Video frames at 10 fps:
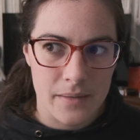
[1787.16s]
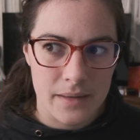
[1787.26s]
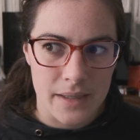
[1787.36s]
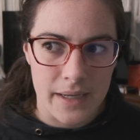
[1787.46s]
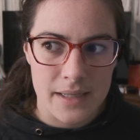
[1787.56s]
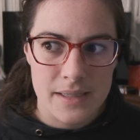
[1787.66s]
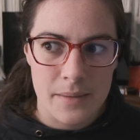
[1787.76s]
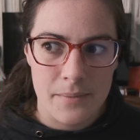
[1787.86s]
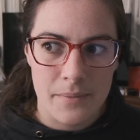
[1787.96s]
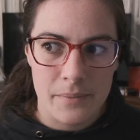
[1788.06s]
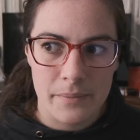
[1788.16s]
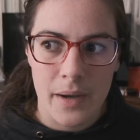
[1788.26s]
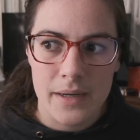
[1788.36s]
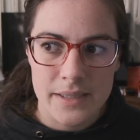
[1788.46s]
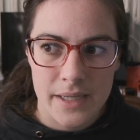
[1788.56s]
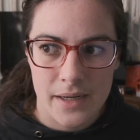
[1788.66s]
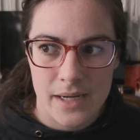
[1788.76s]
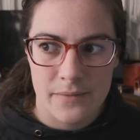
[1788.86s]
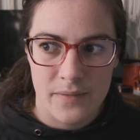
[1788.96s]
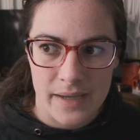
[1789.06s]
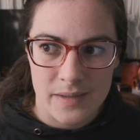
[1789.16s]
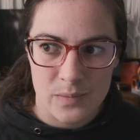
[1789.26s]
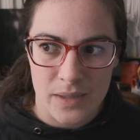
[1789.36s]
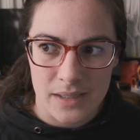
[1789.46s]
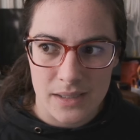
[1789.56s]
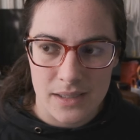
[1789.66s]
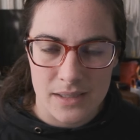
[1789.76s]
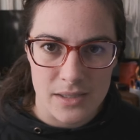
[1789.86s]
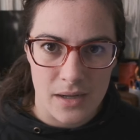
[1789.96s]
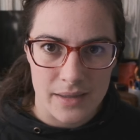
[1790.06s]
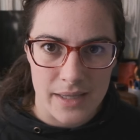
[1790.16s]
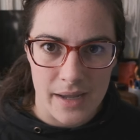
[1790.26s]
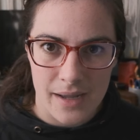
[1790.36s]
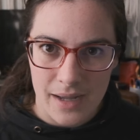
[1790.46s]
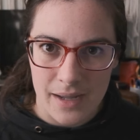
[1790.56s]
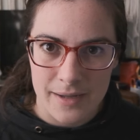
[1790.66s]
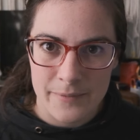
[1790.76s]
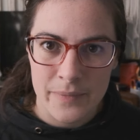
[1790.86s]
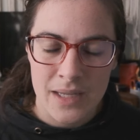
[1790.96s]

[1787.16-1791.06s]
the I guess the monetary investment is not that high